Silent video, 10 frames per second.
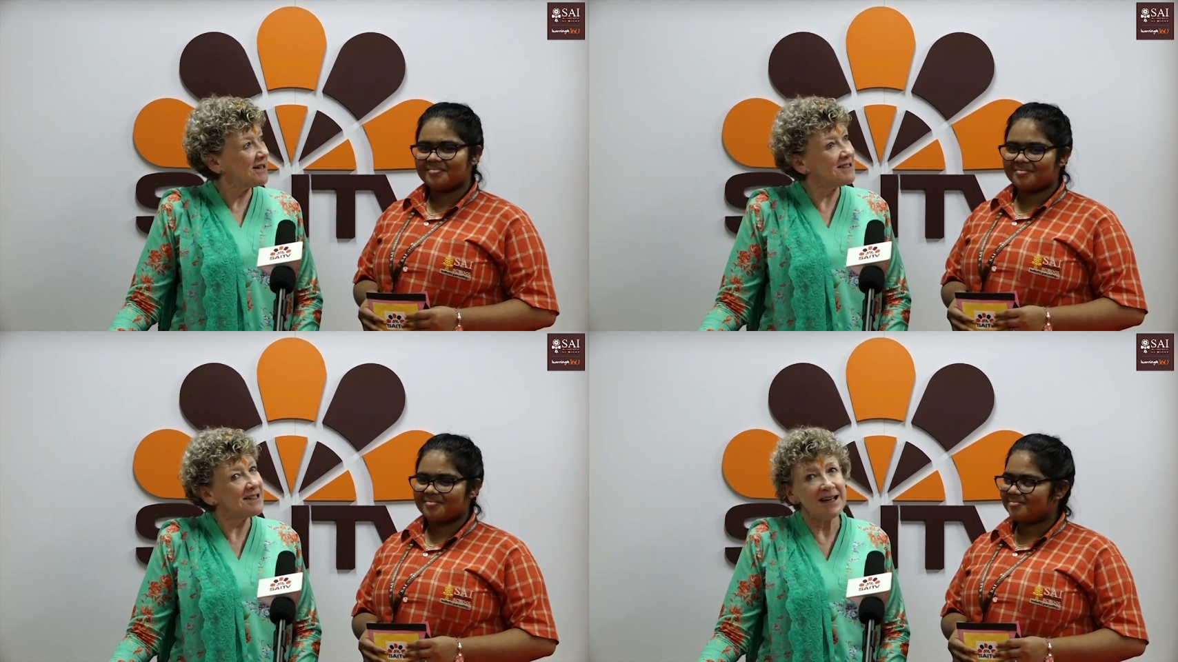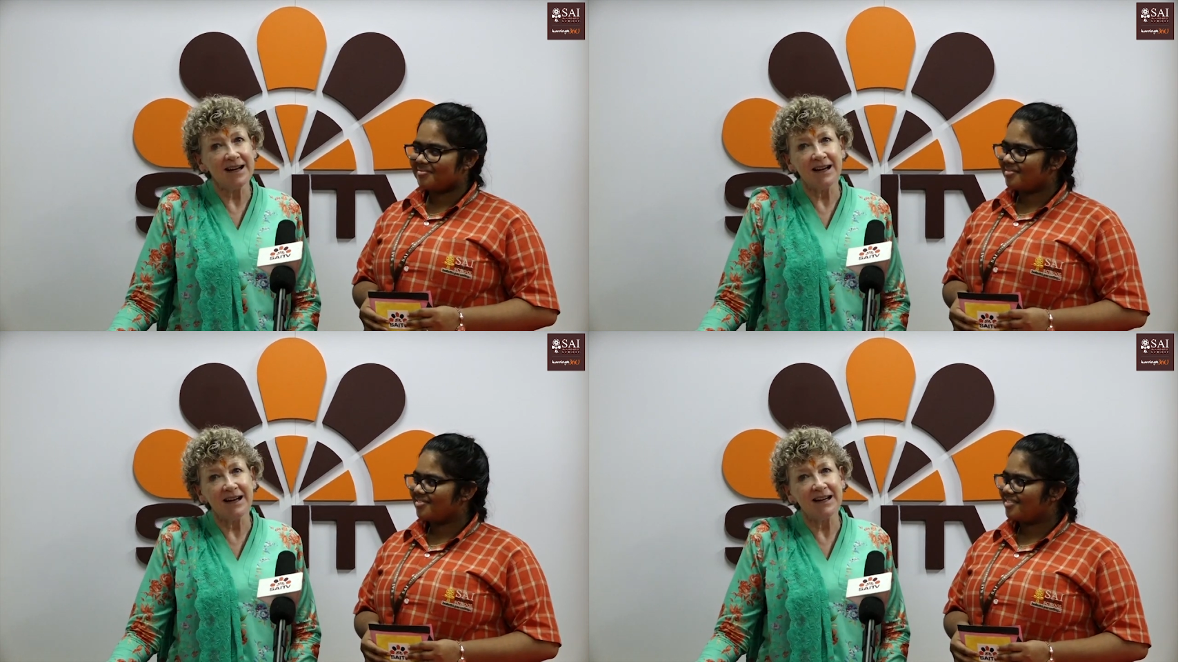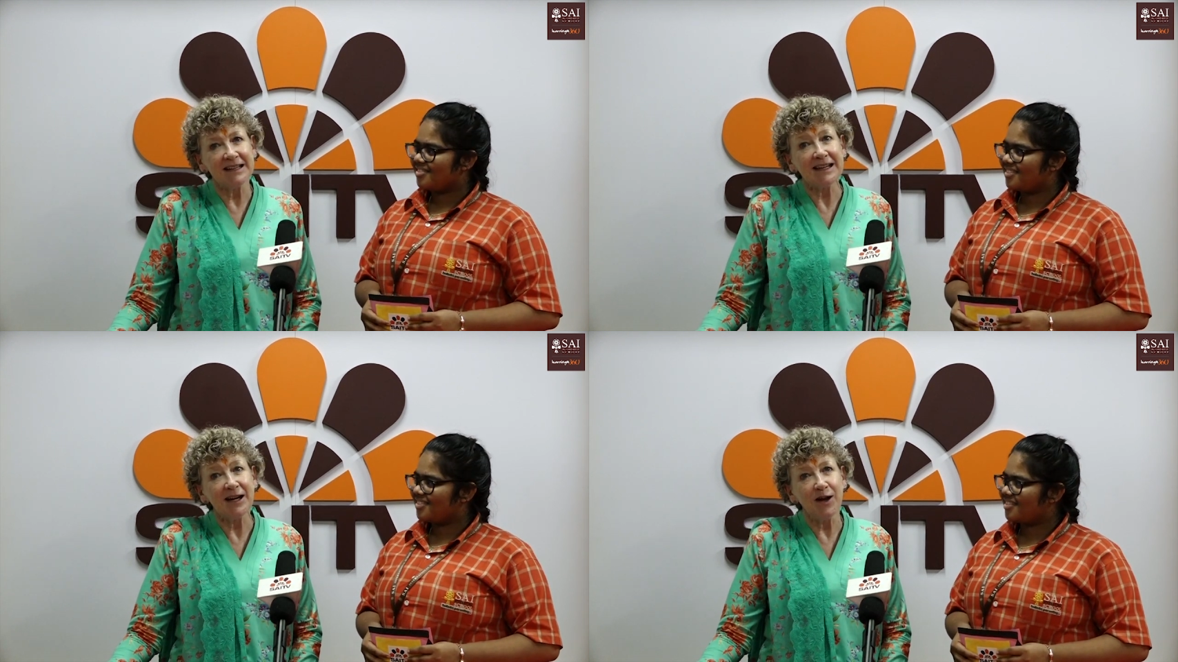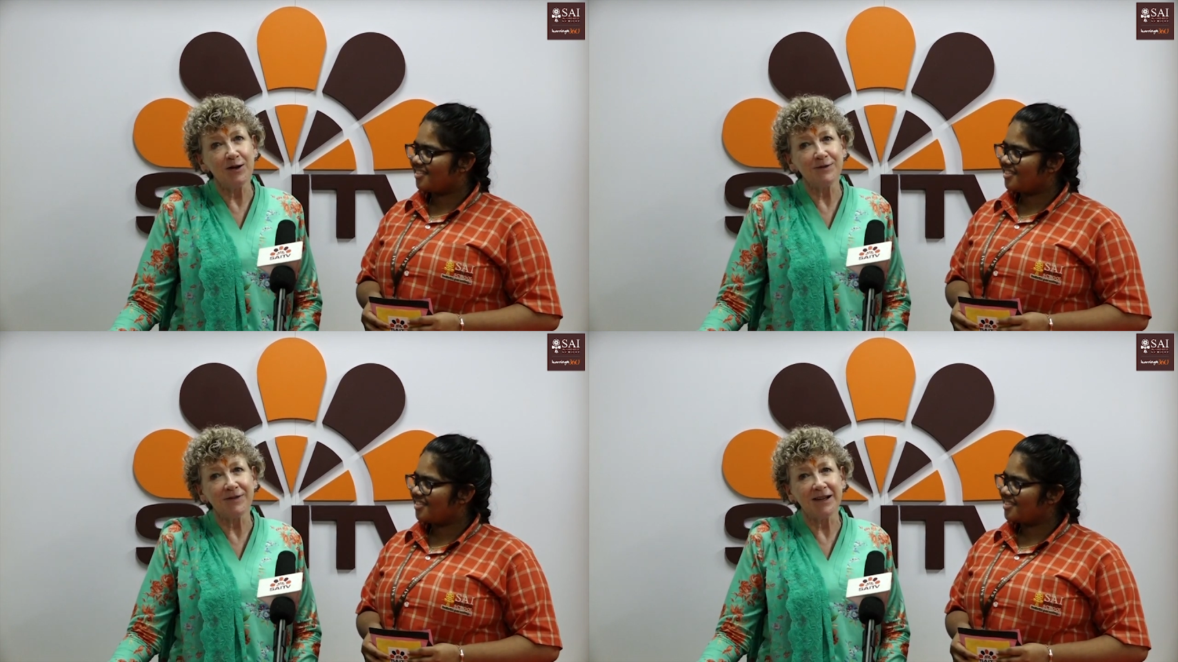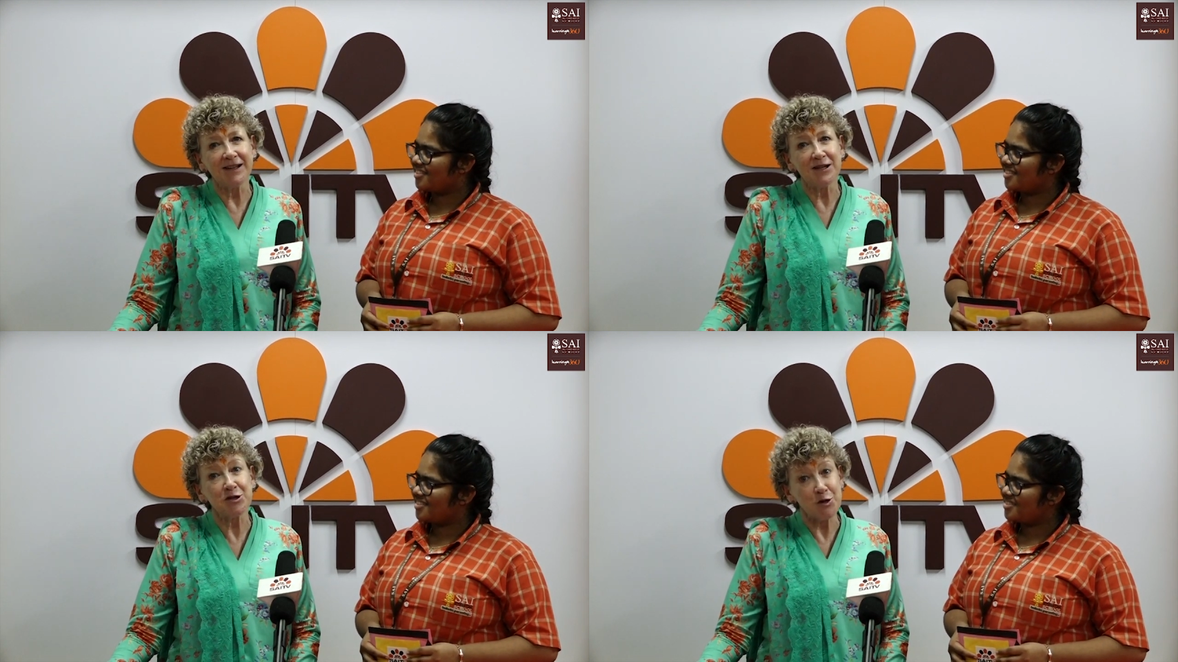Speaker 1: India a little
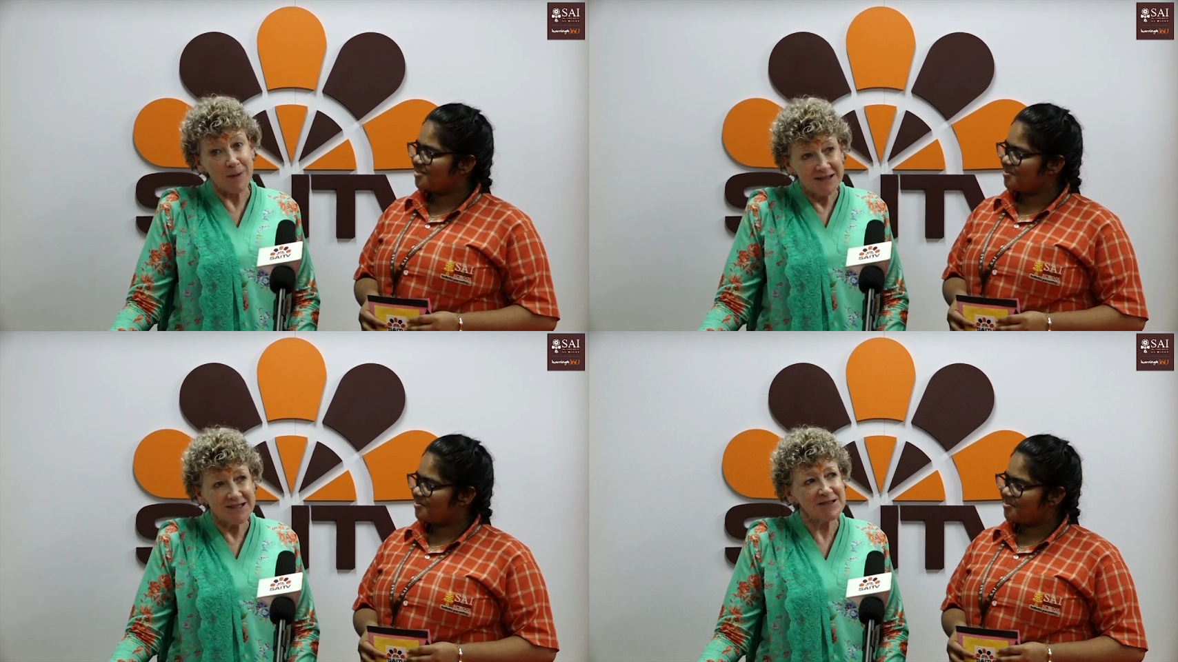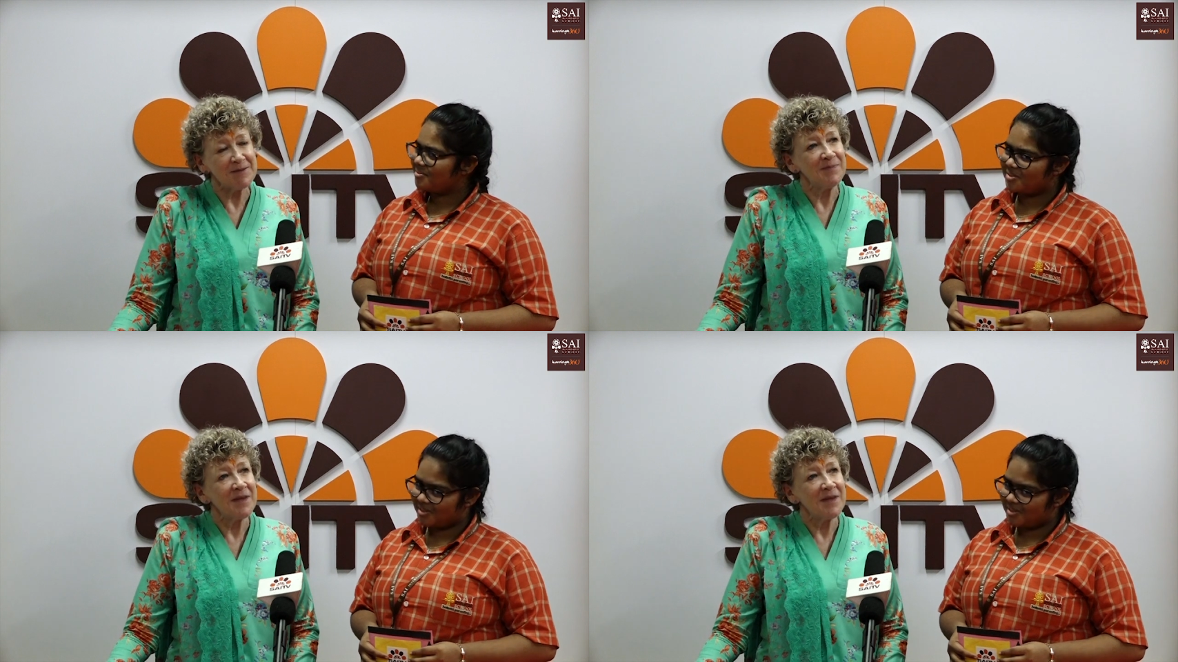over two months.